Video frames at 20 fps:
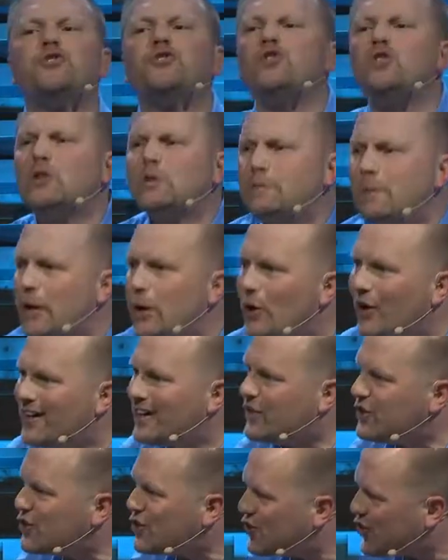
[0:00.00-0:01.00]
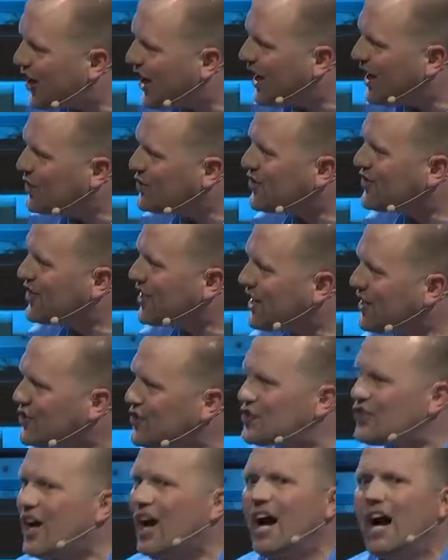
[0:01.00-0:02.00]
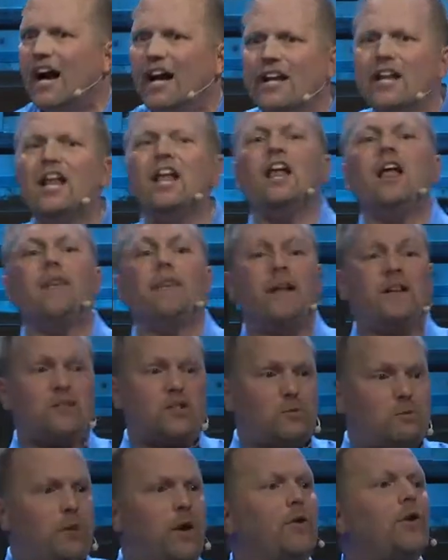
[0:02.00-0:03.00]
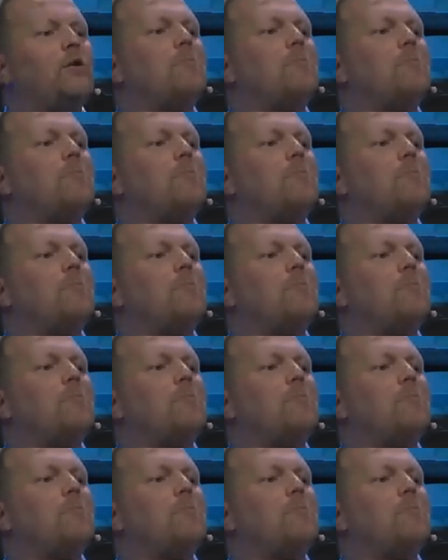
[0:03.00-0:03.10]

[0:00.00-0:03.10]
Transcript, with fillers: spirit is changed on the inside? That spirit